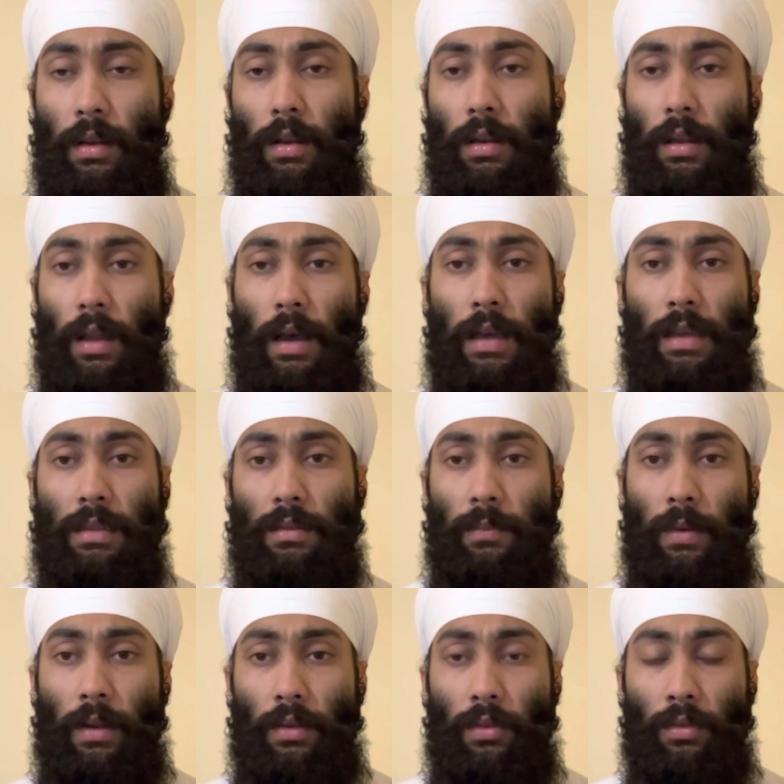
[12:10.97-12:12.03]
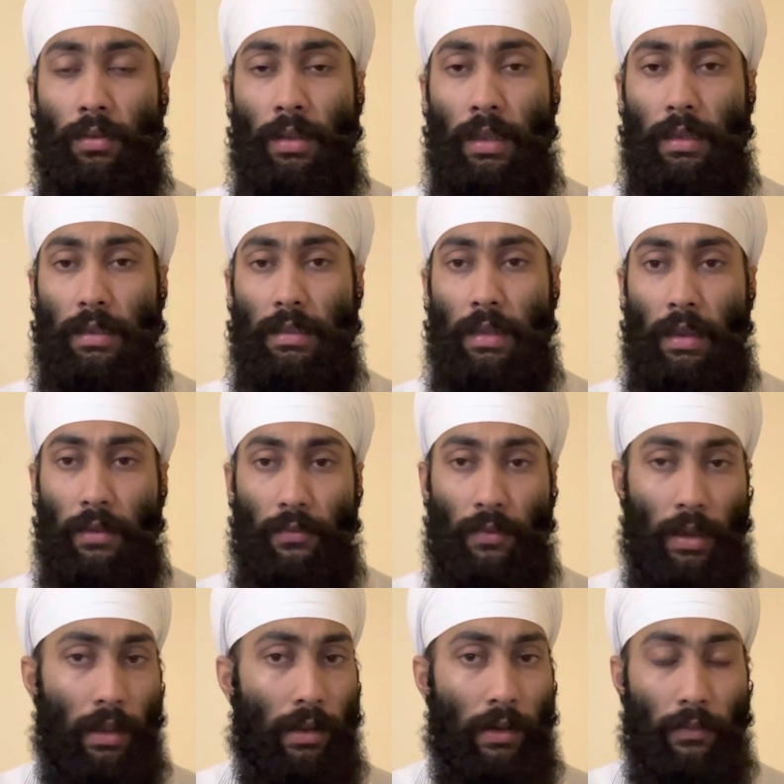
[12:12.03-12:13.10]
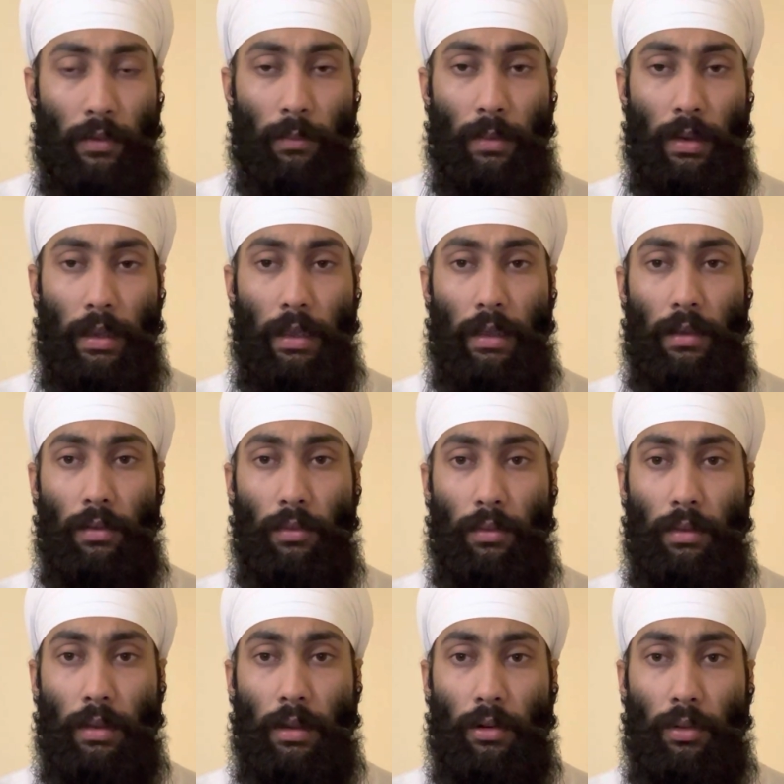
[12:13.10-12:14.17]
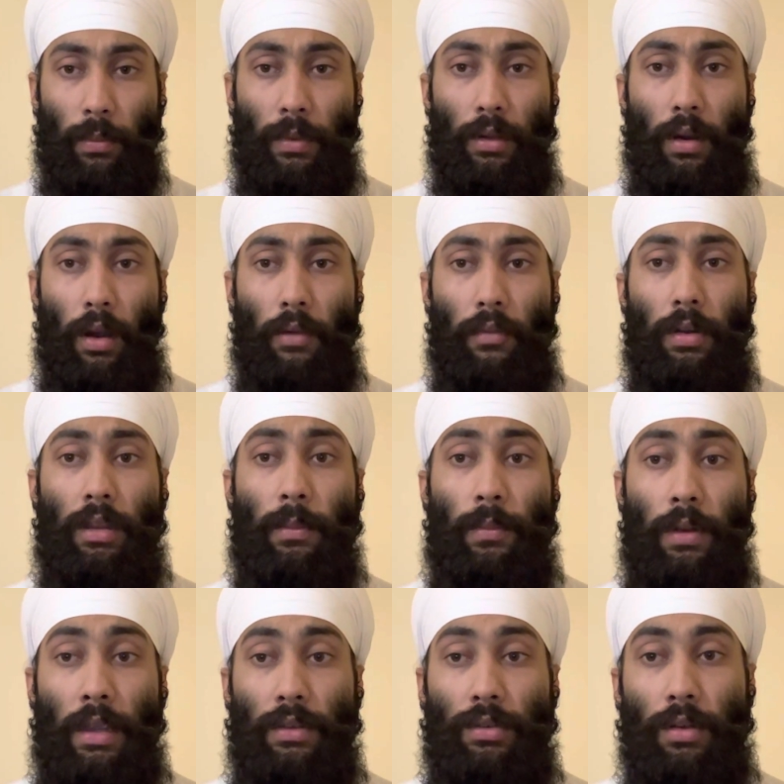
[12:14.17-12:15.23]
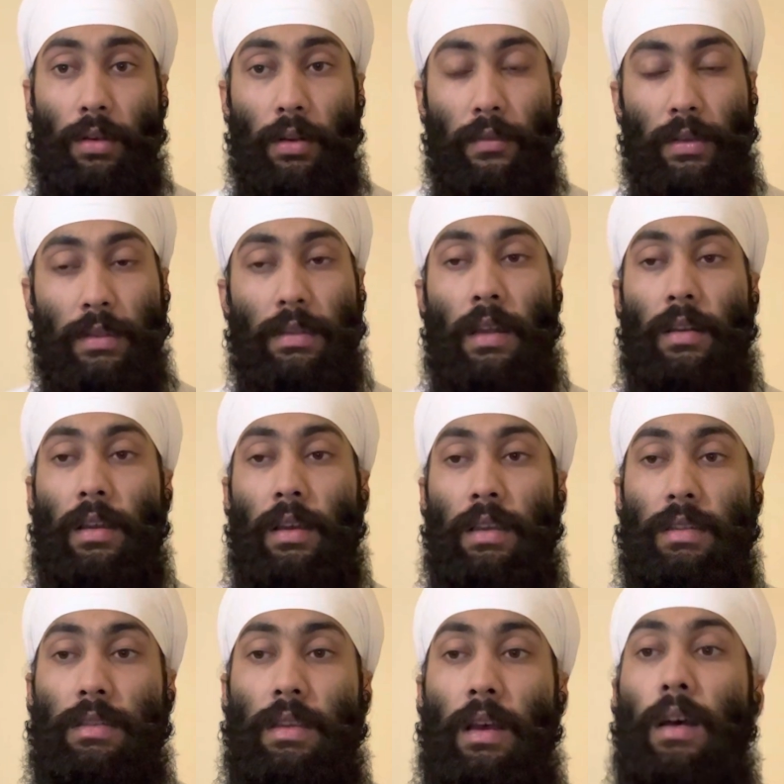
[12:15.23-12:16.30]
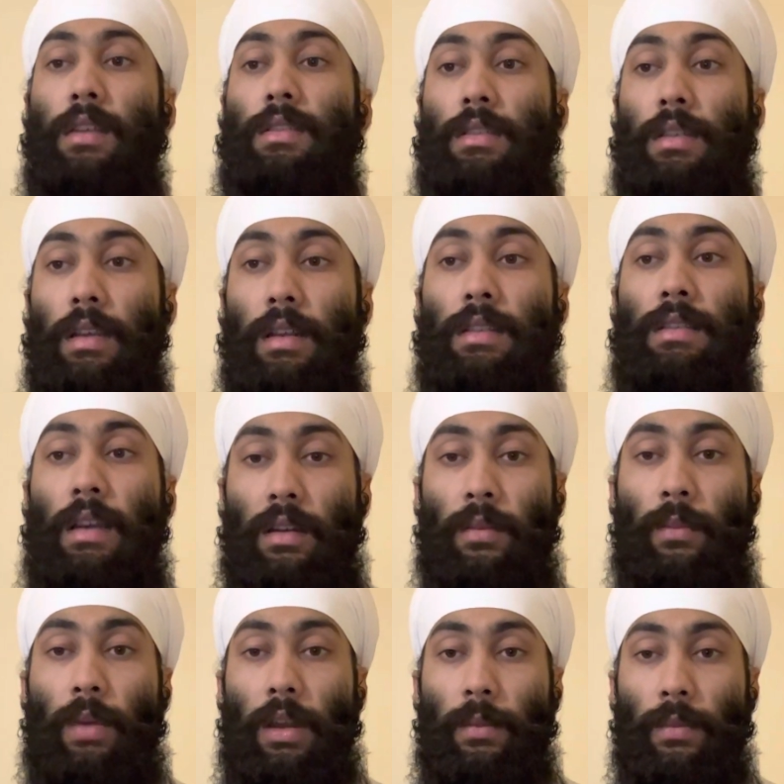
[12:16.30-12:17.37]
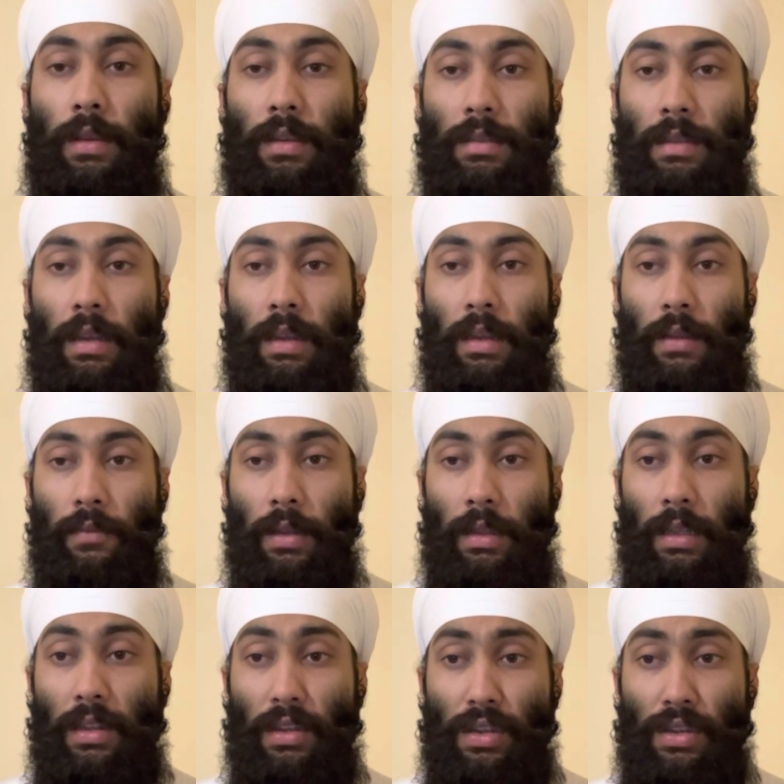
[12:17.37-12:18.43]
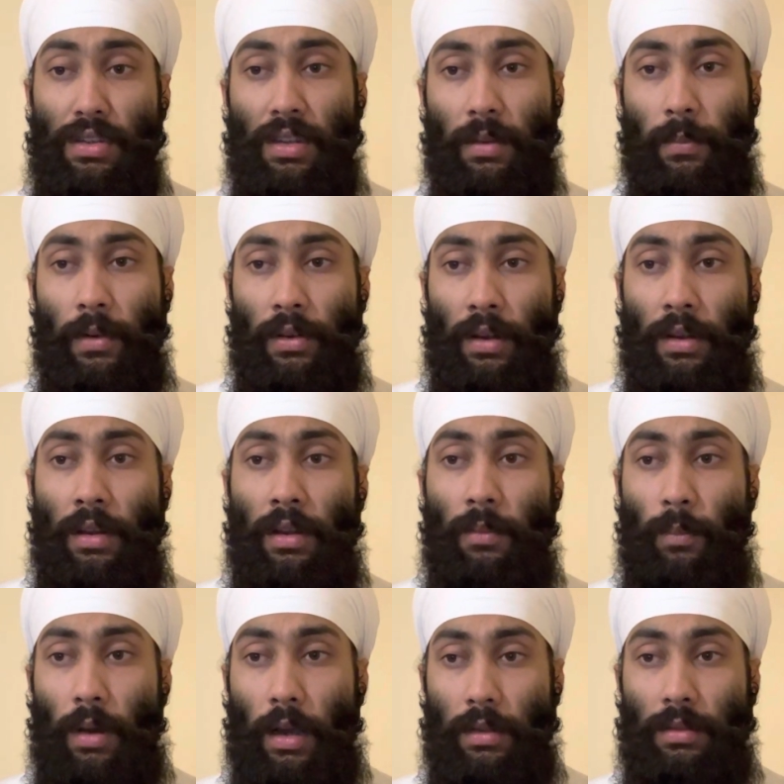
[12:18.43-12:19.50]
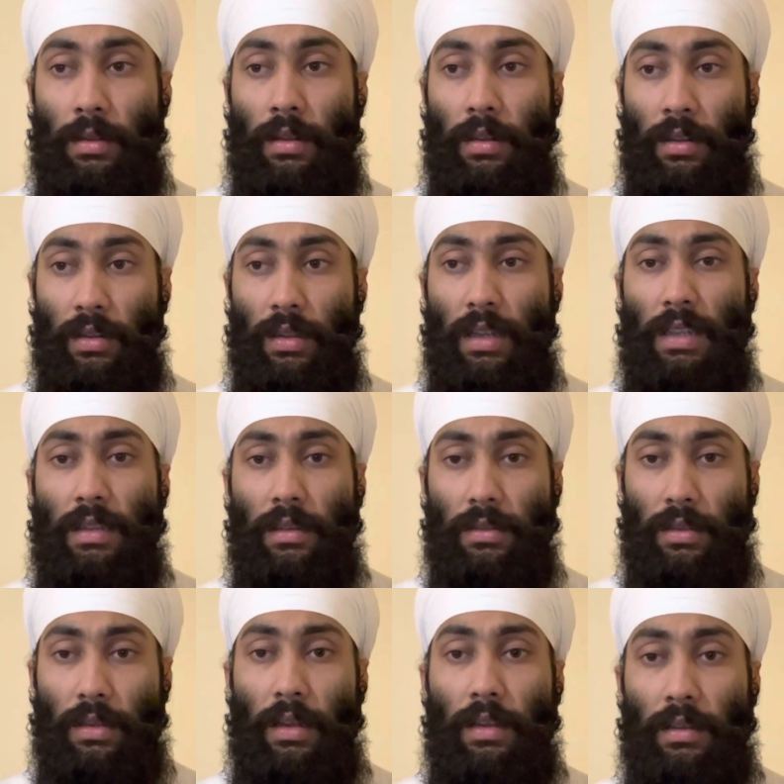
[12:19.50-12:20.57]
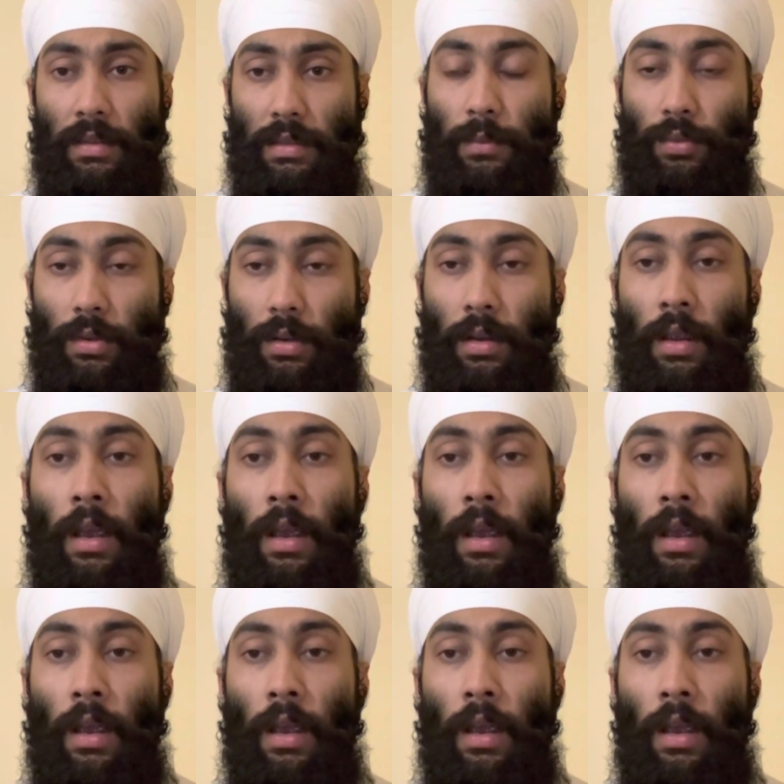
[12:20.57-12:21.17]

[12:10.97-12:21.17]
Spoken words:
last but not the least, if I cover my all the topic, however, the potential of Hisarna is a steel sector might be constrained given the region predicted marginal increase in steel consumption